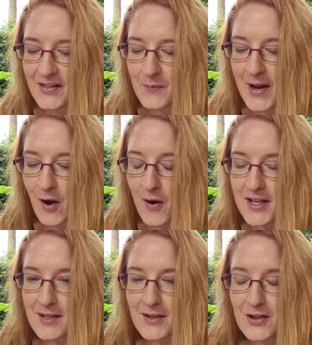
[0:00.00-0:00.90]
we're going
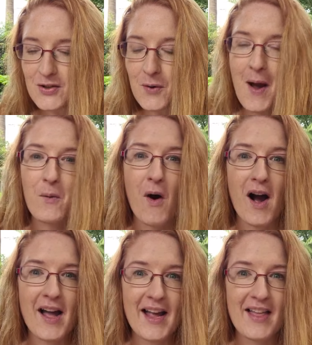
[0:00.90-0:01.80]
to talk about
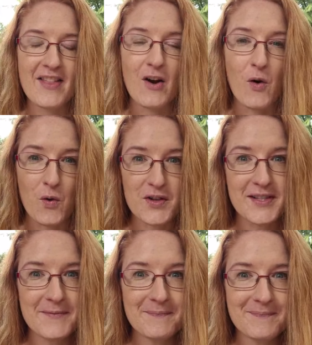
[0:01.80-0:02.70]
why they're
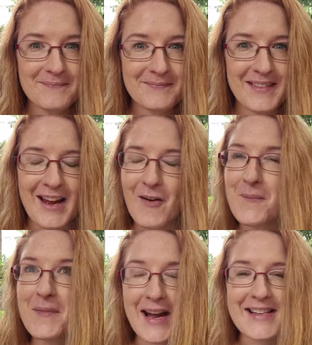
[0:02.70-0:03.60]
awesome. They're
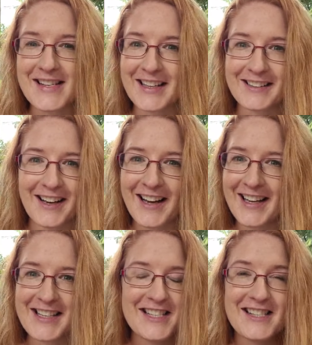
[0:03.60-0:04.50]
amazing. I
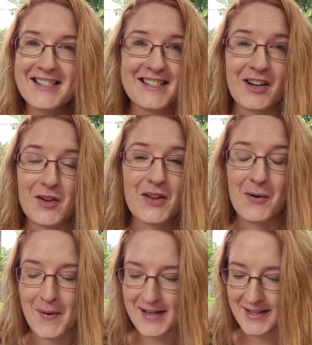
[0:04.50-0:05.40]
can just tell you they're
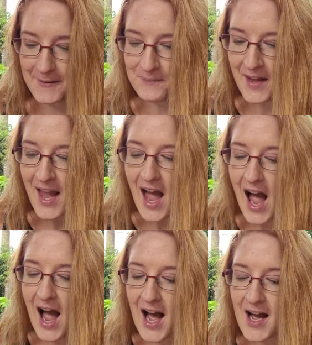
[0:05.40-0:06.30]
amazing.
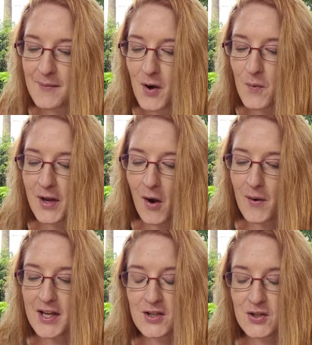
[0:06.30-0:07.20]
We're
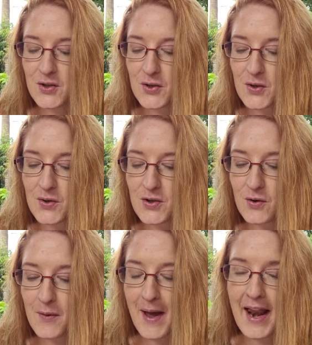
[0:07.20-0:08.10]
going to
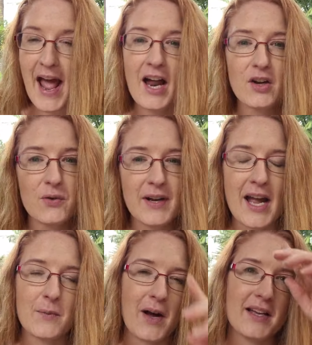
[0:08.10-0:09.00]
talk about how to
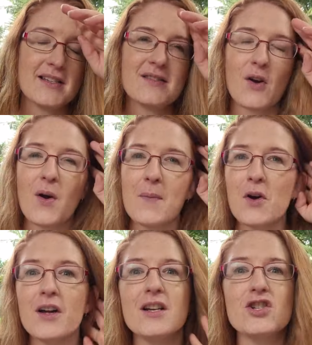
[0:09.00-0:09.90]
create one. So I'm
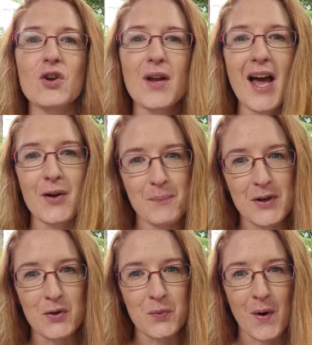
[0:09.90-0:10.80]
not going to show you how to
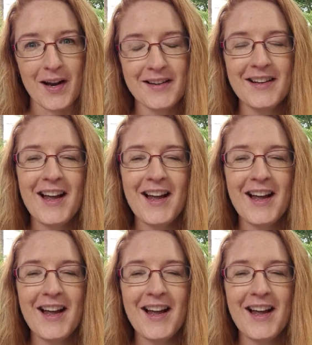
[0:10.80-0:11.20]
build one,